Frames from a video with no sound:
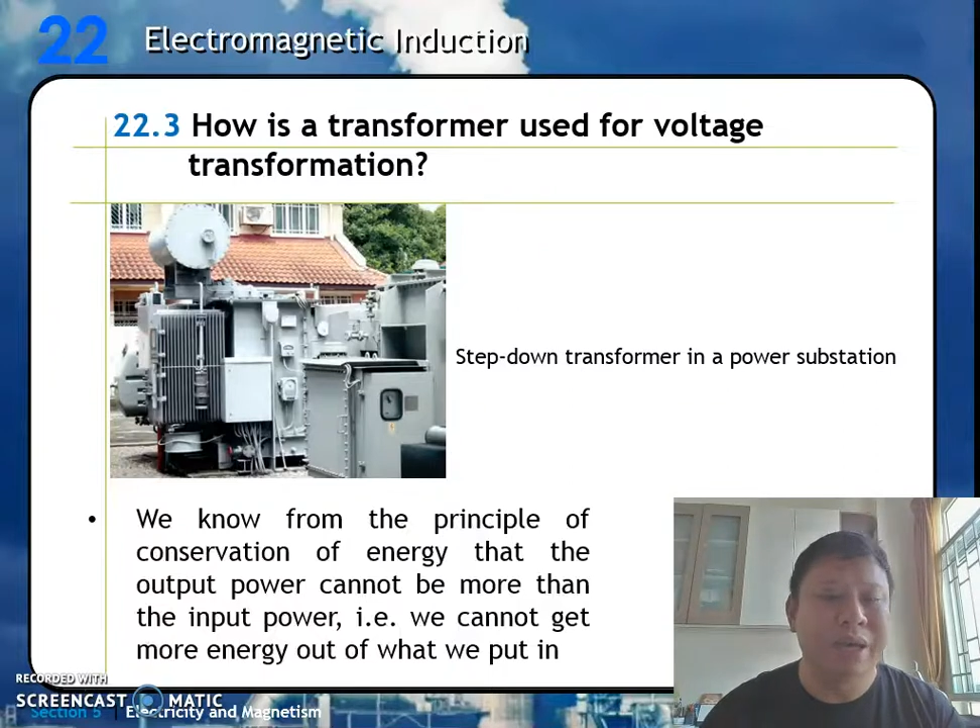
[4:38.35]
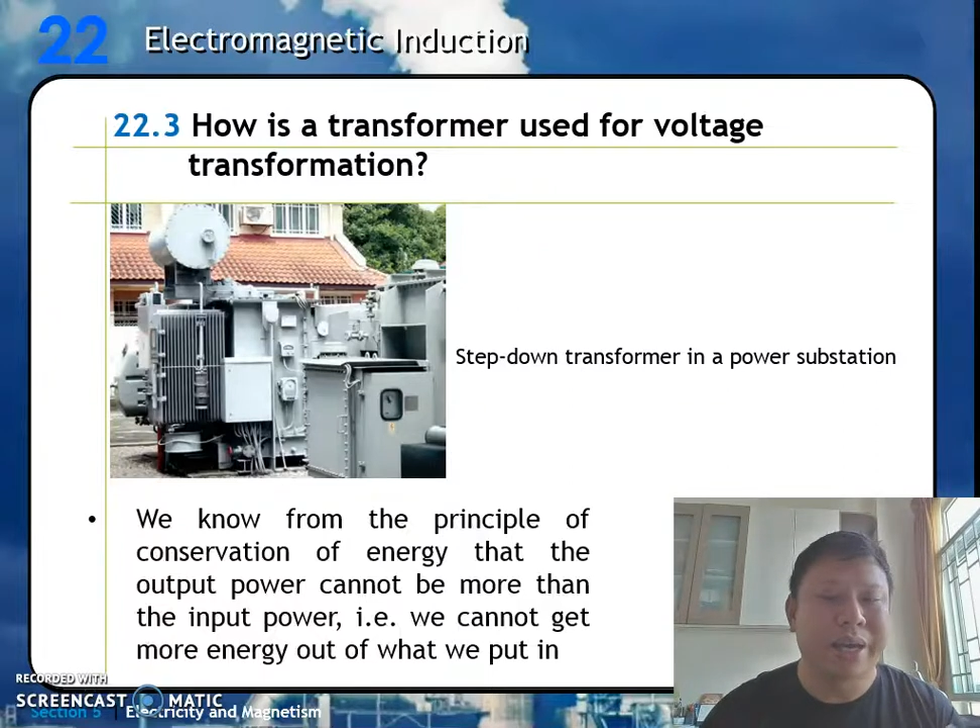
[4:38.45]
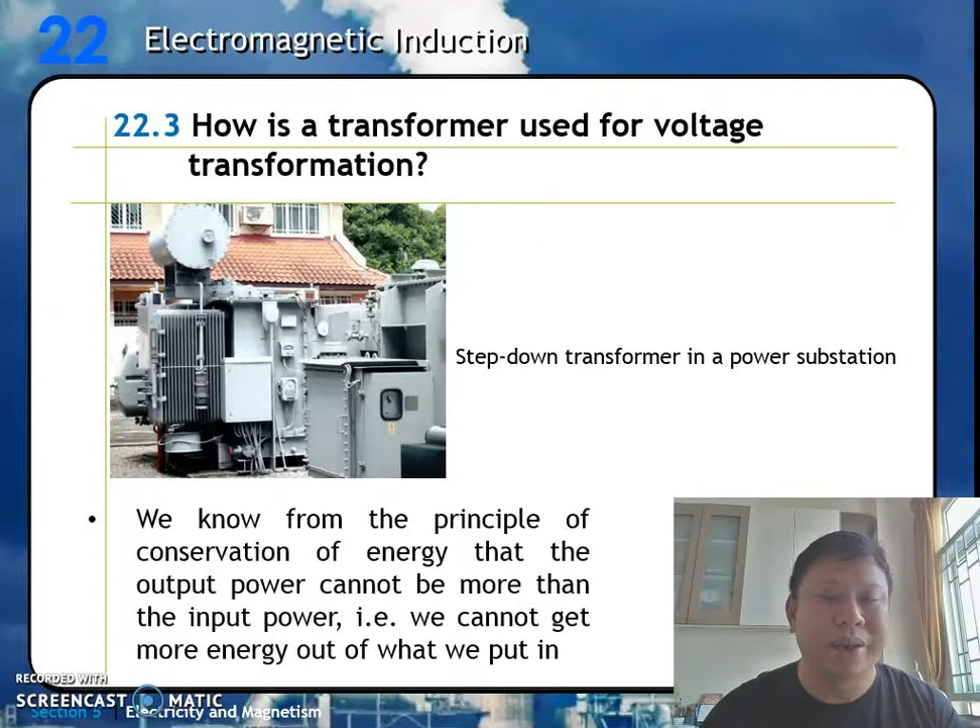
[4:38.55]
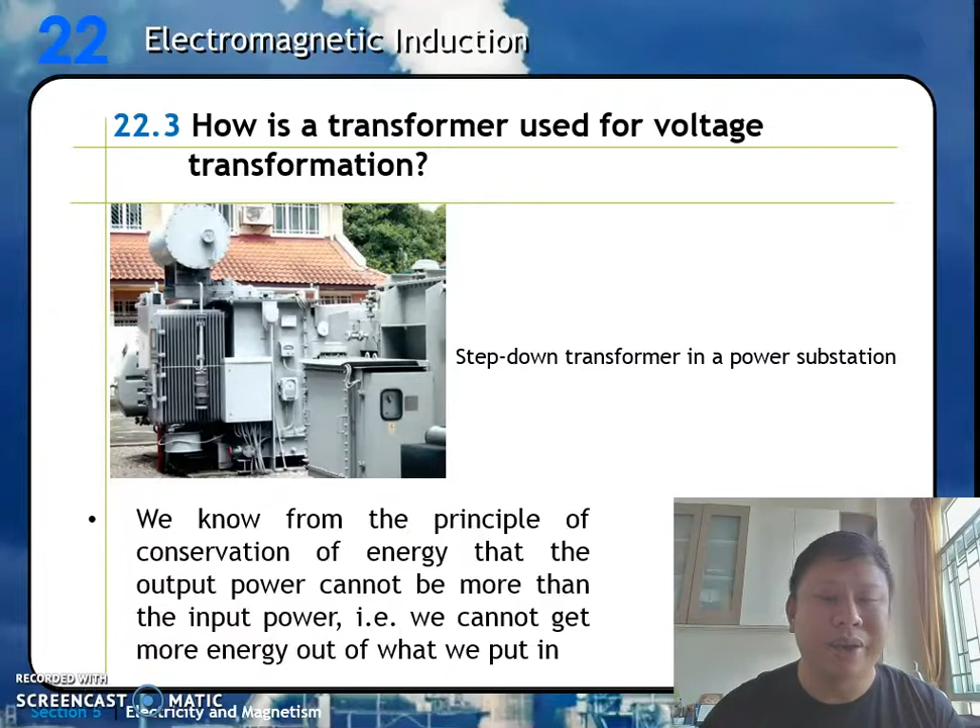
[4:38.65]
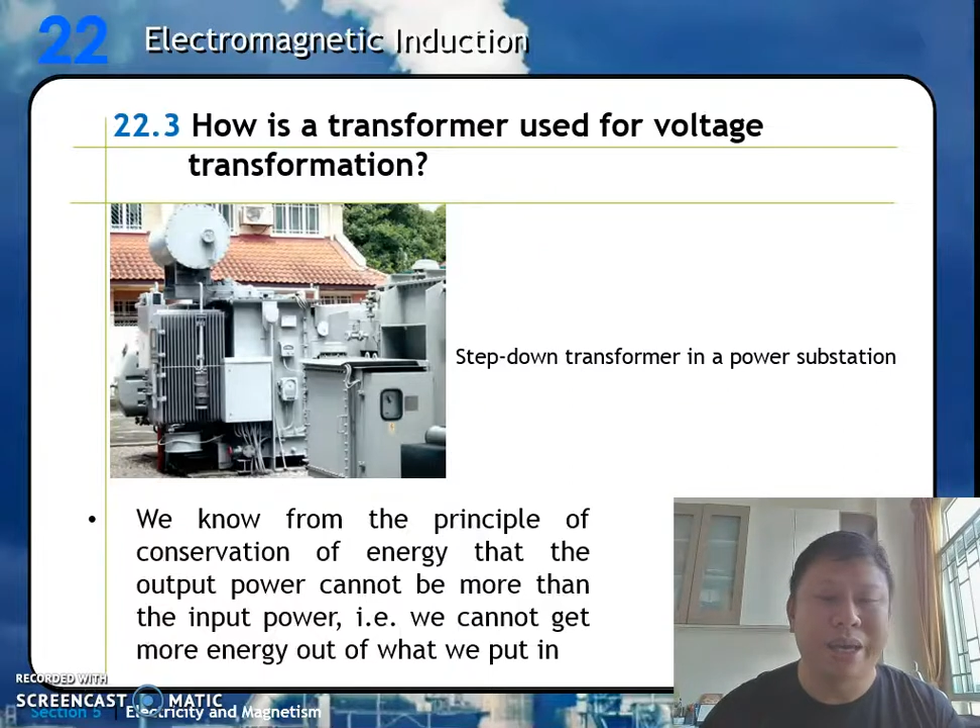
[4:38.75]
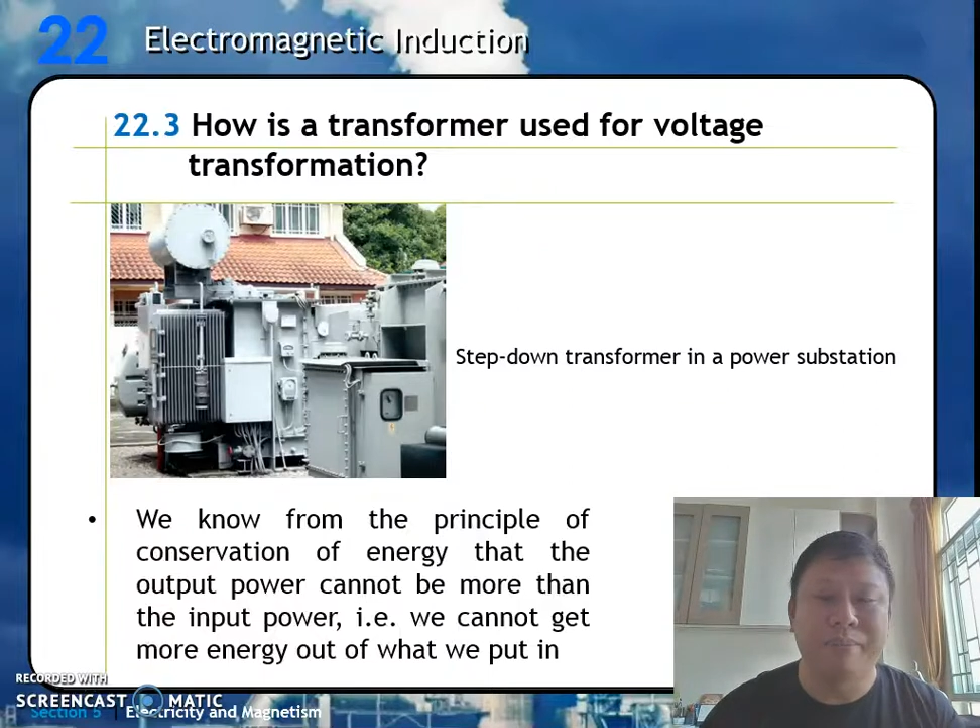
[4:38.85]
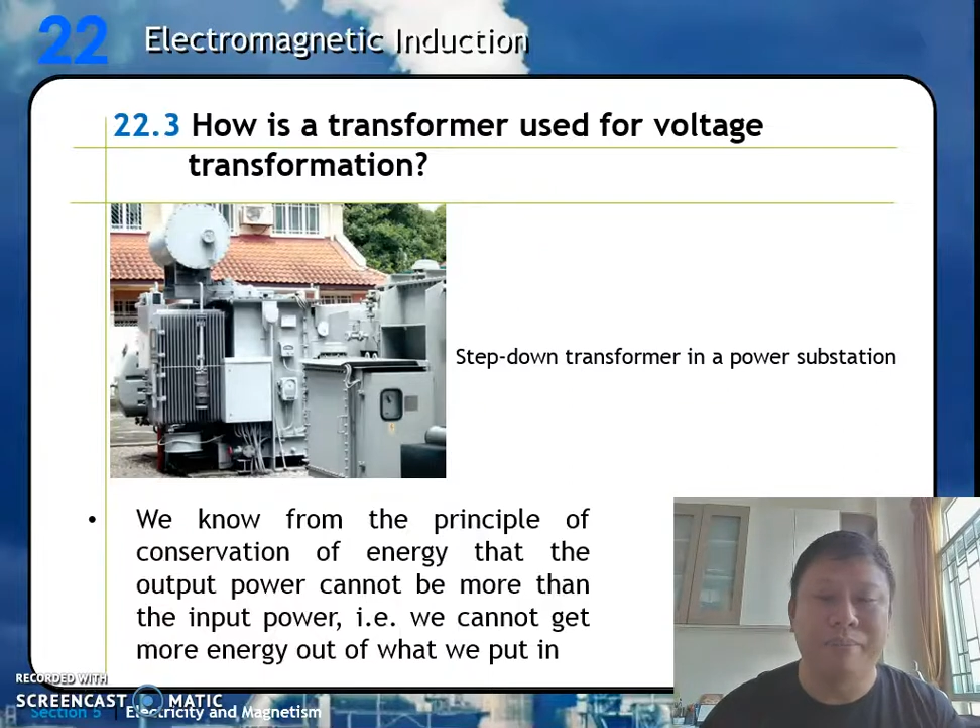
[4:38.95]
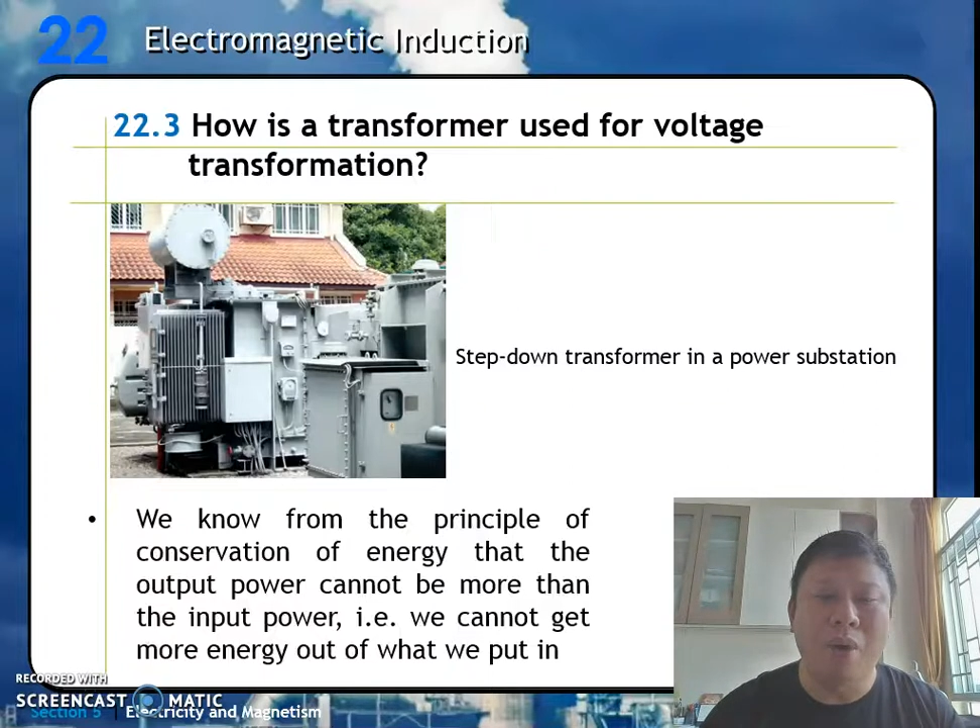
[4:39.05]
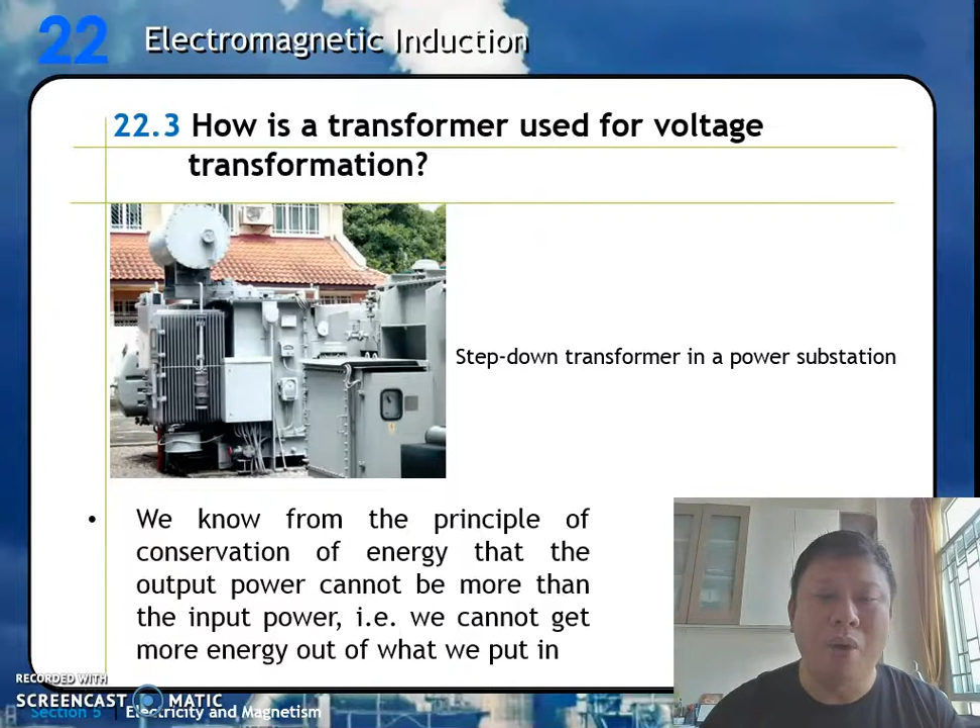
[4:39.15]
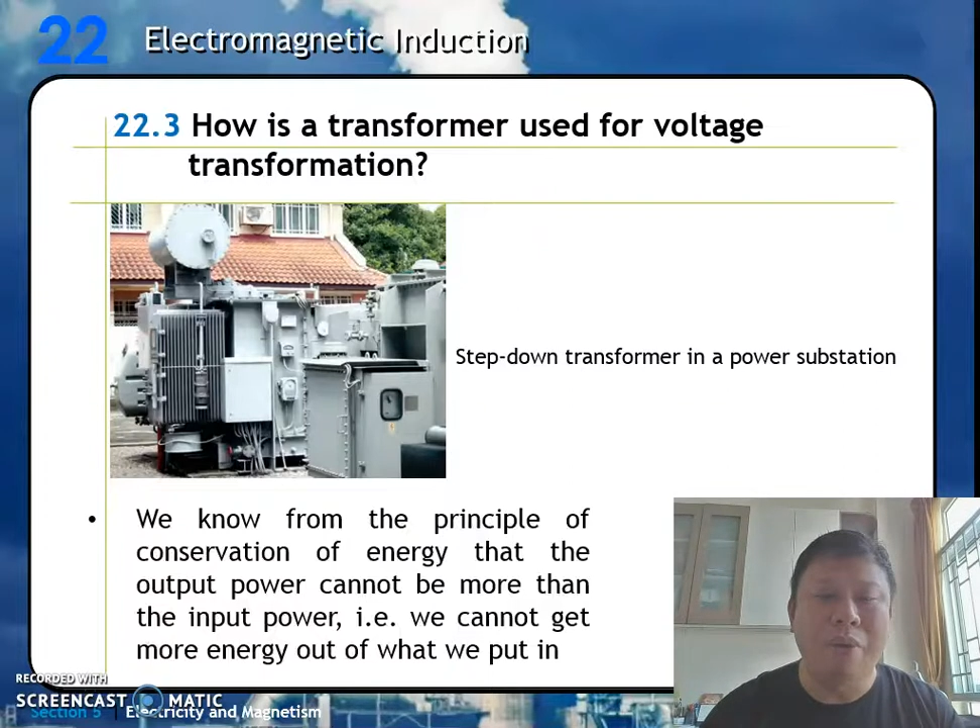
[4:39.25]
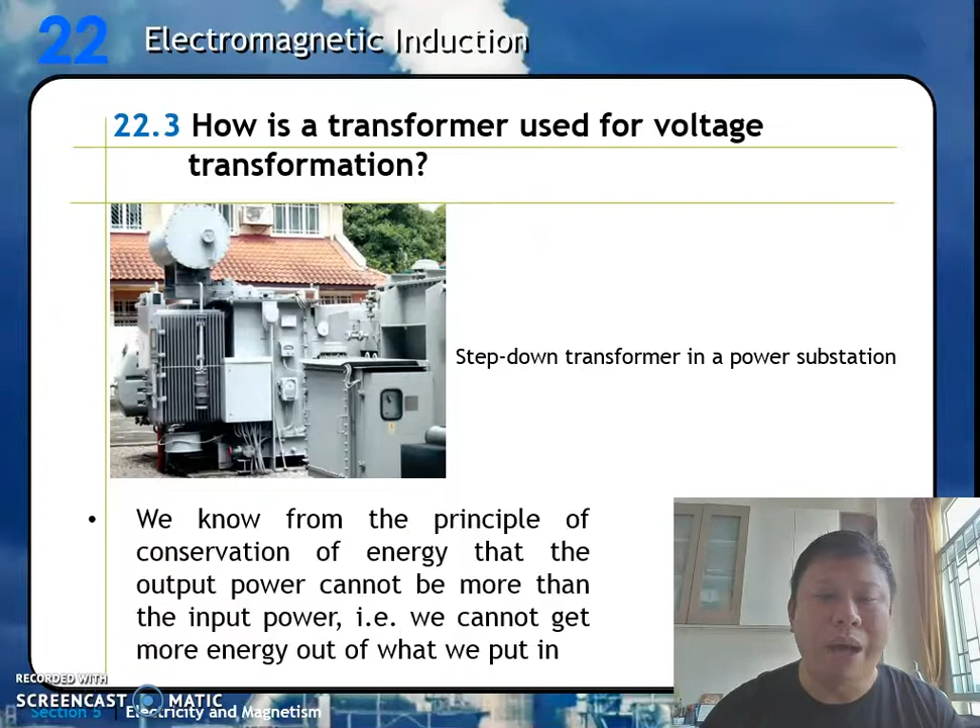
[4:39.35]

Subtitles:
cannot get more